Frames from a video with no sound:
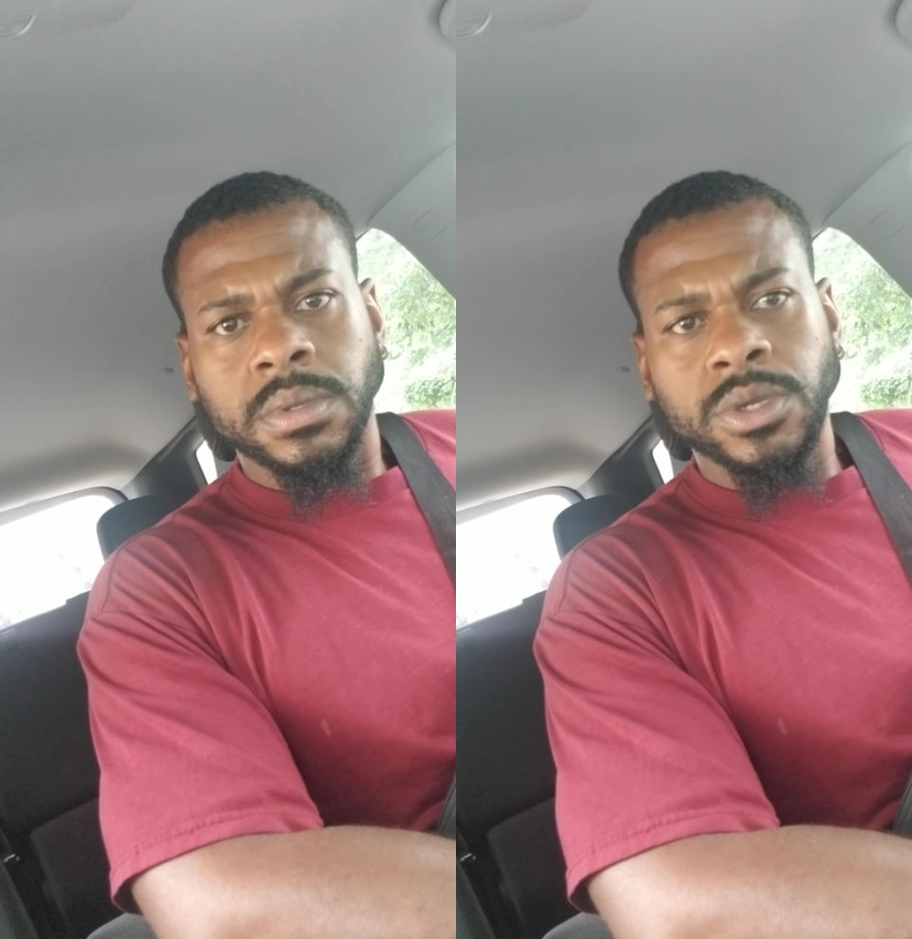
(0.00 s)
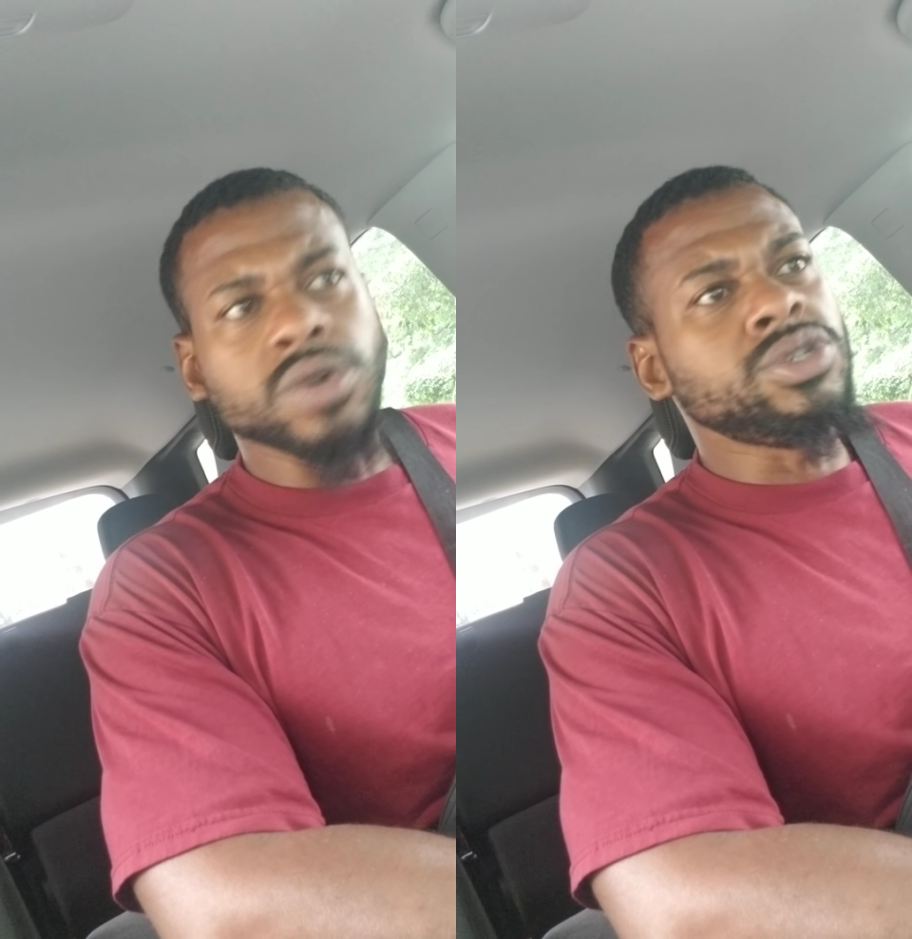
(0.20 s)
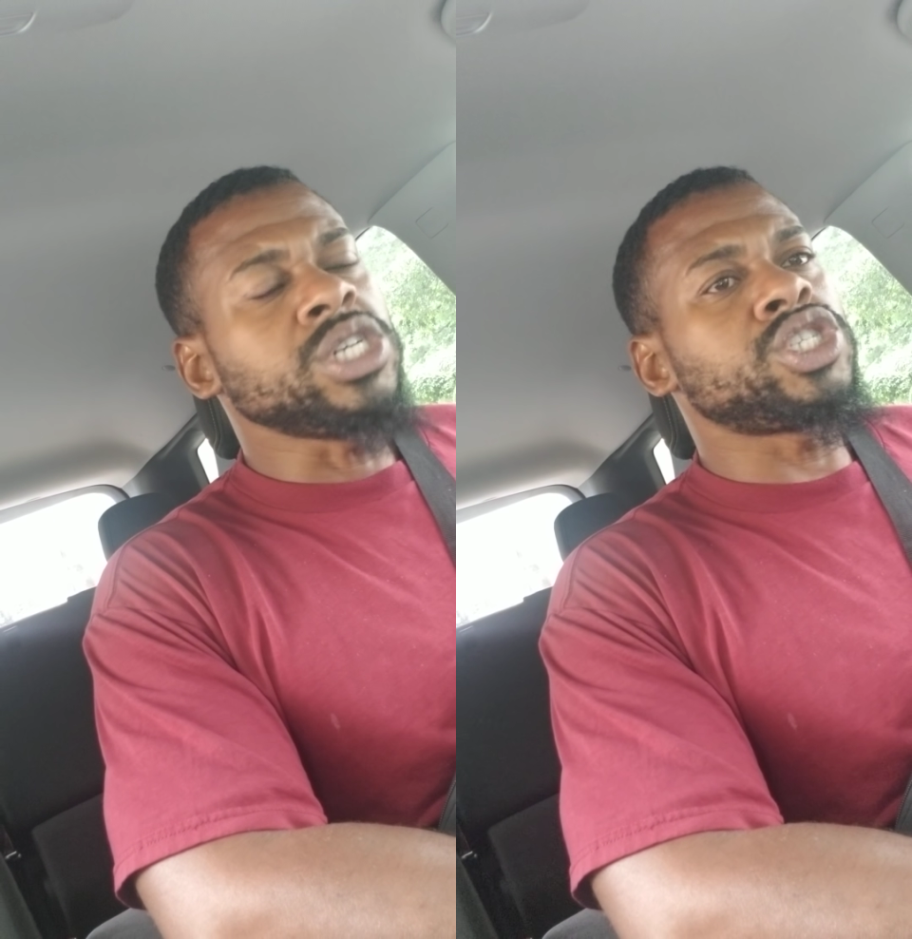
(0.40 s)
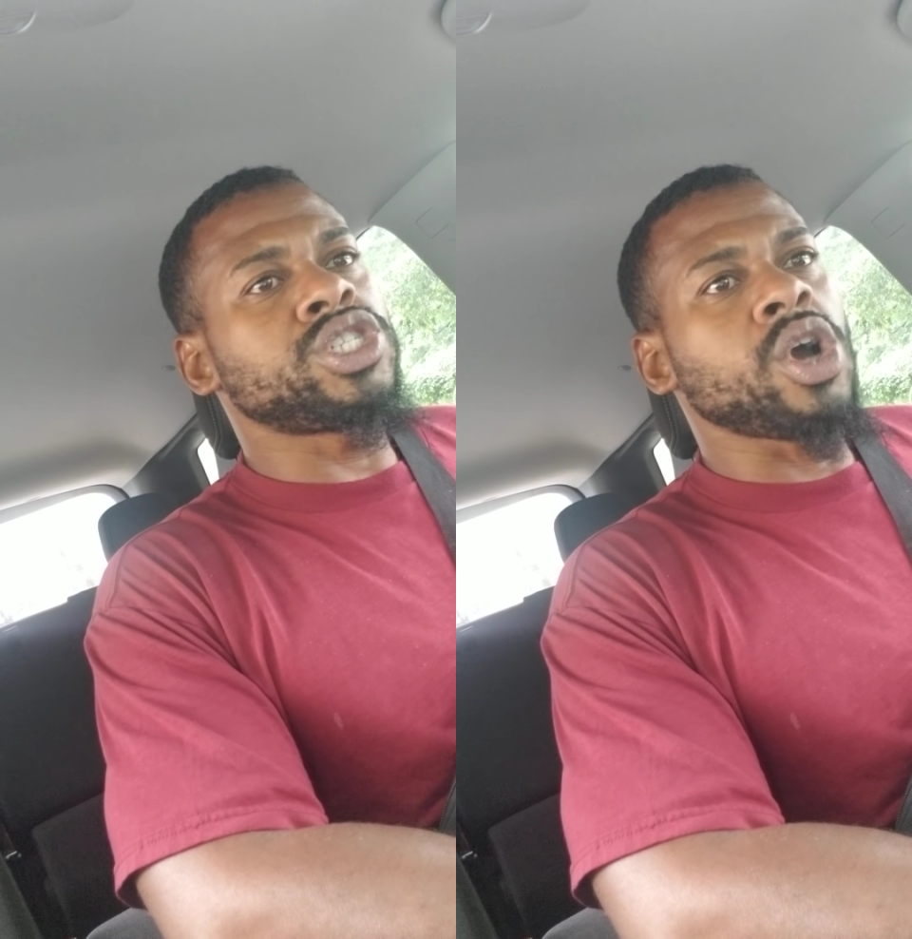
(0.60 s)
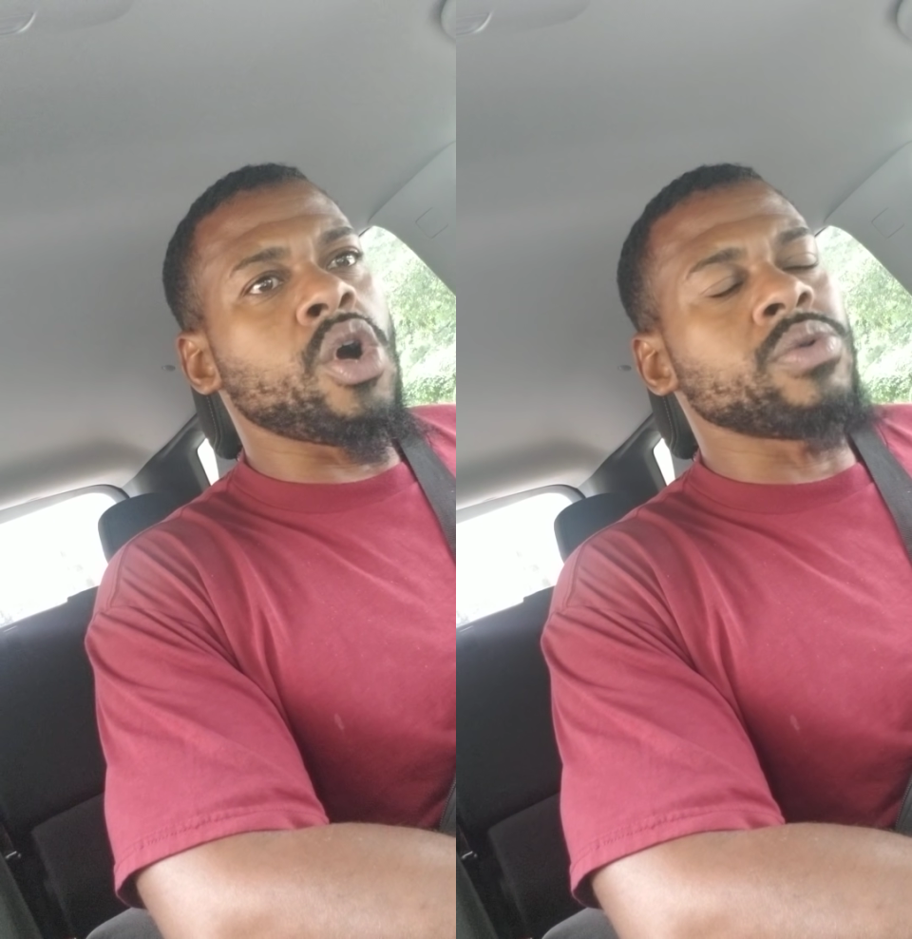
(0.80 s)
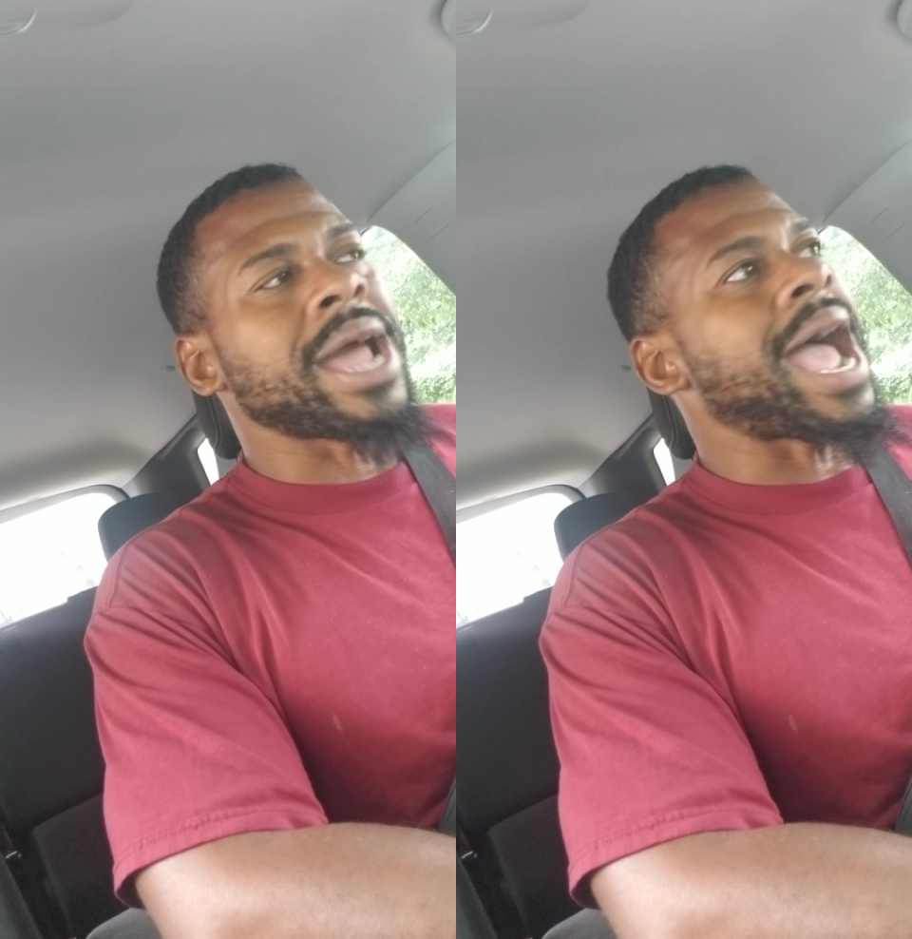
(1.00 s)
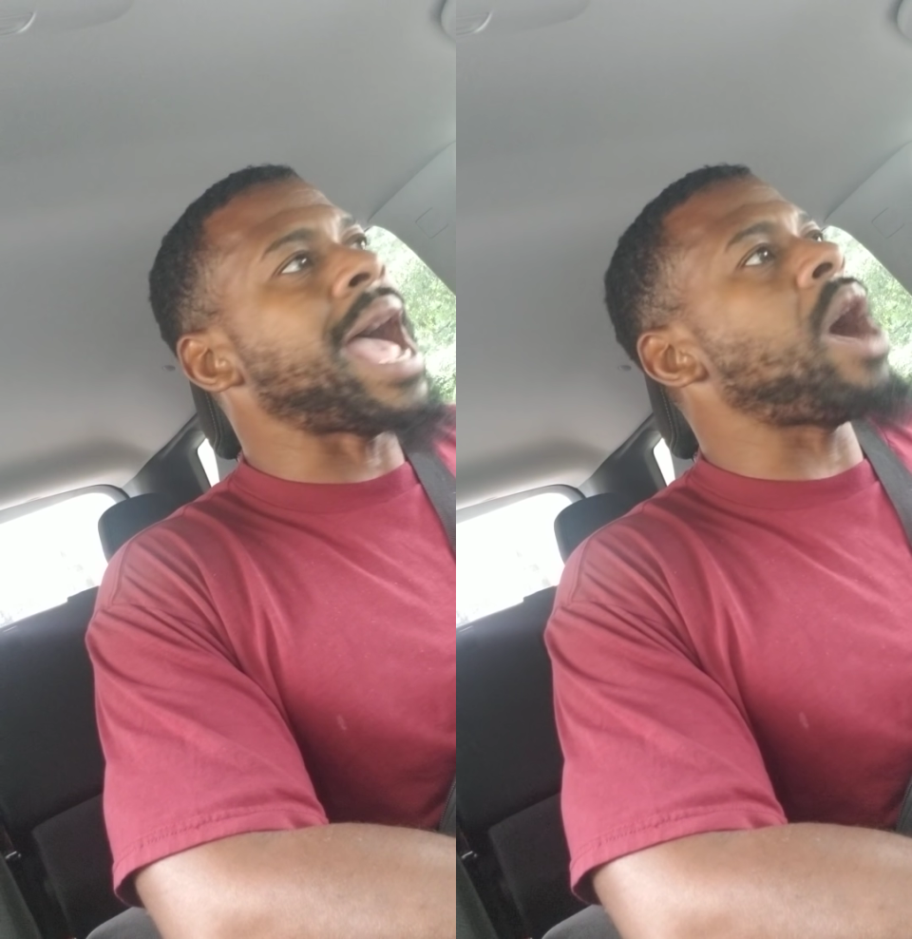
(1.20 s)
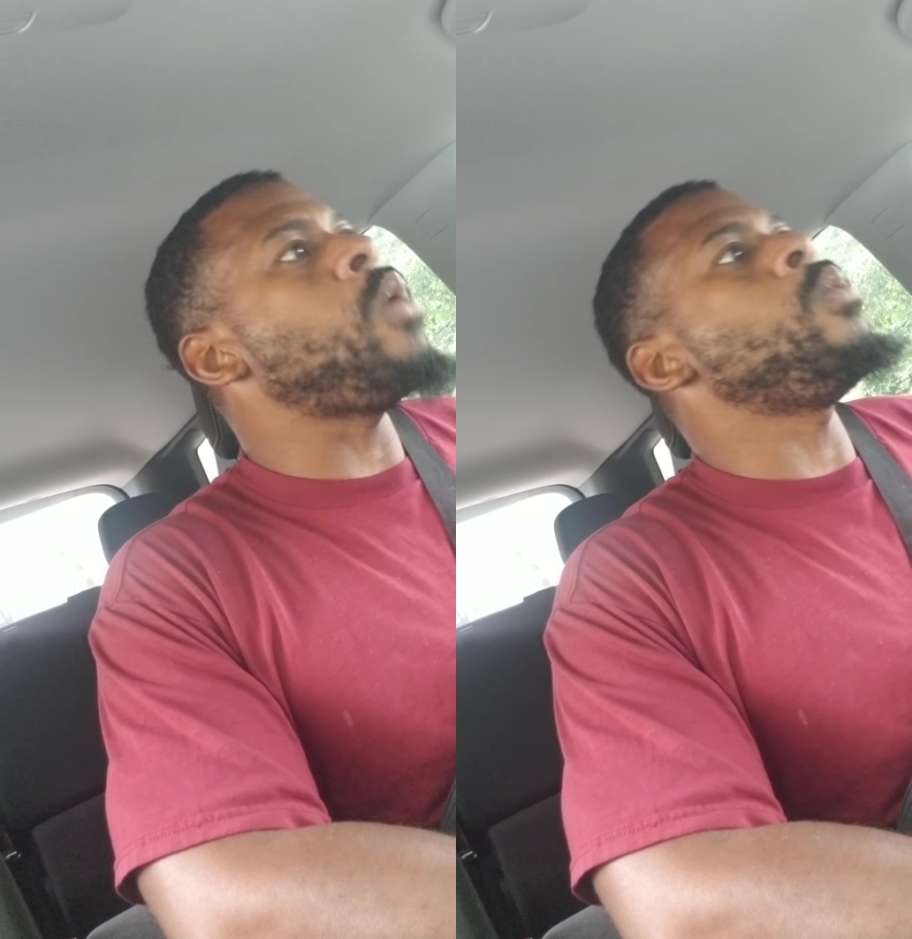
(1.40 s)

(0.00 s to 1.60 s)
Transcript: You just showed how